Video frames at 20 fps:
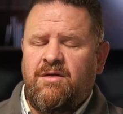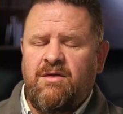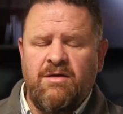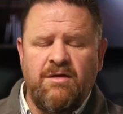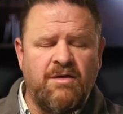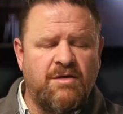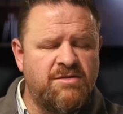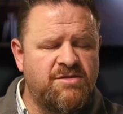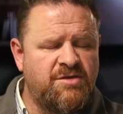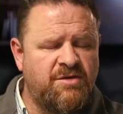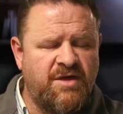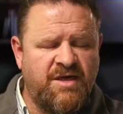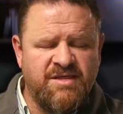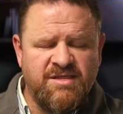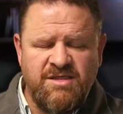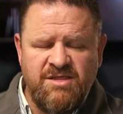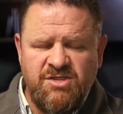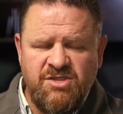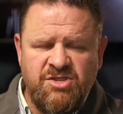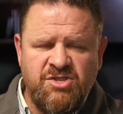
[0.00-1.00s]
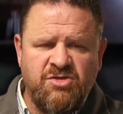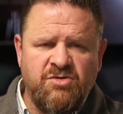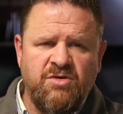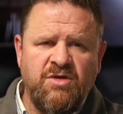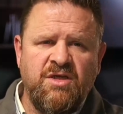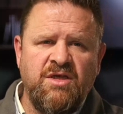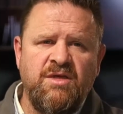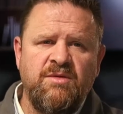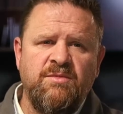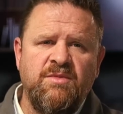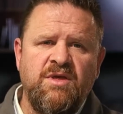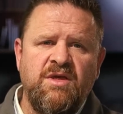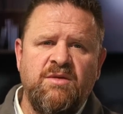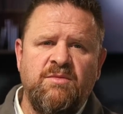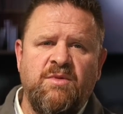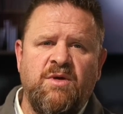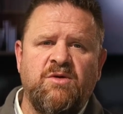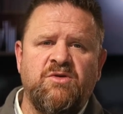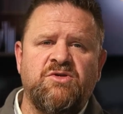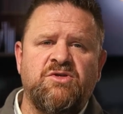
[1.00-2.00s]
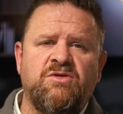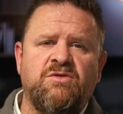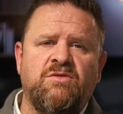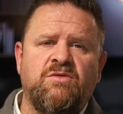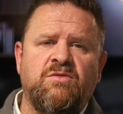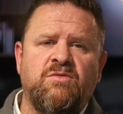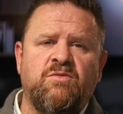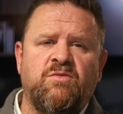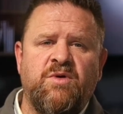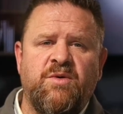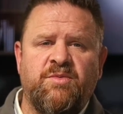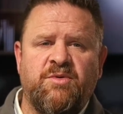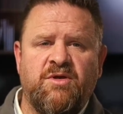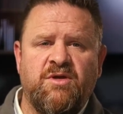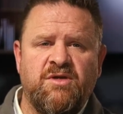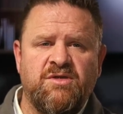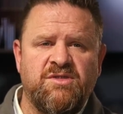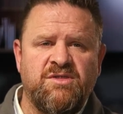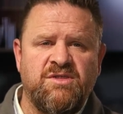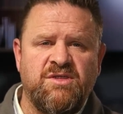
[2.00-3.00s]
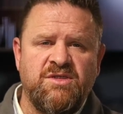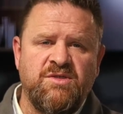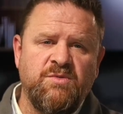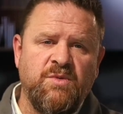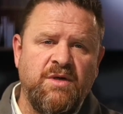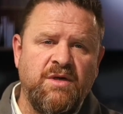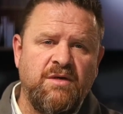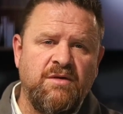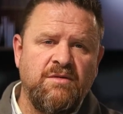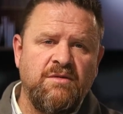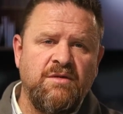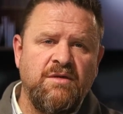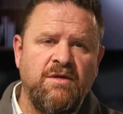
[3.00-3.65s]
it also has extreme emotional repercussions as well.